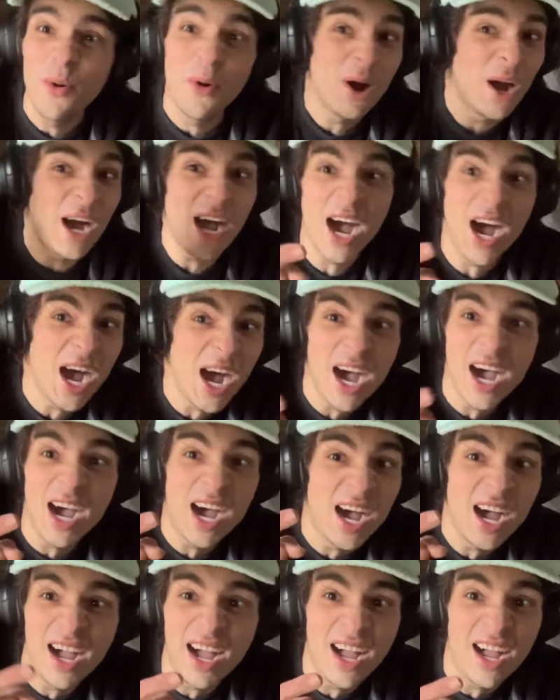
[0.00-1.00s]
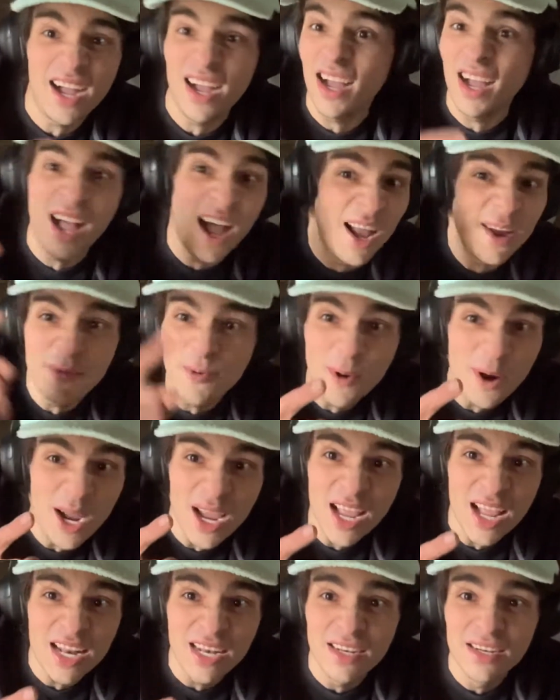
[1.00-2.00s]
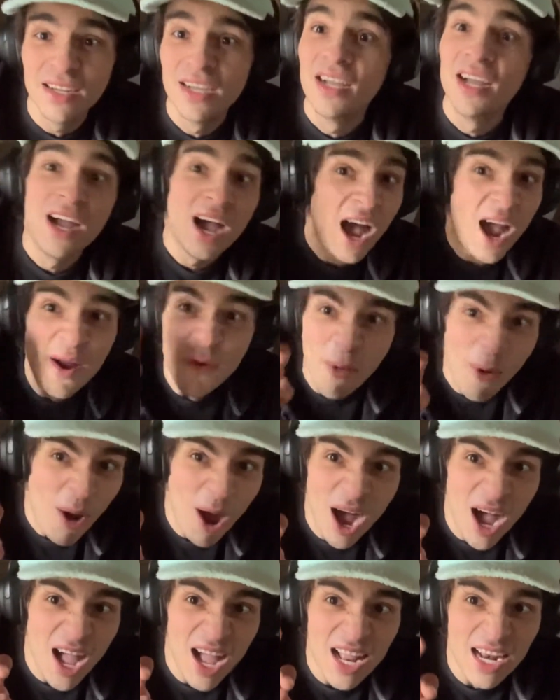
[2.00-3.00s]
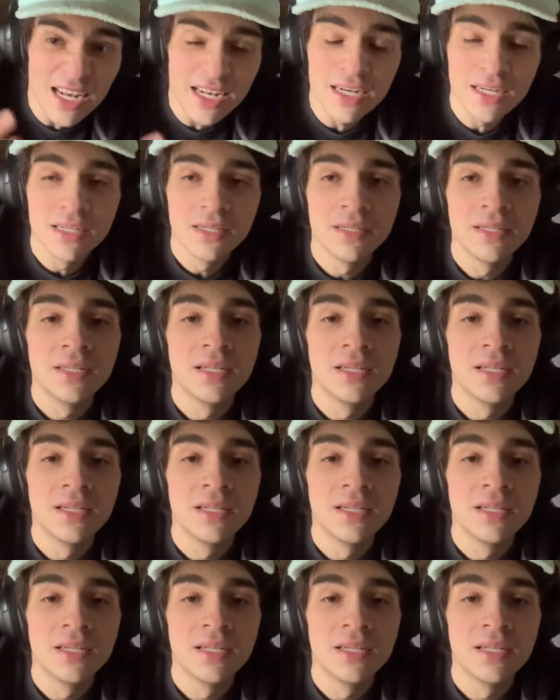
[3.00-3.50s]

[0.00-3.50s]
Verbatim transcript: Ha ha ha ha ha. I win. I won."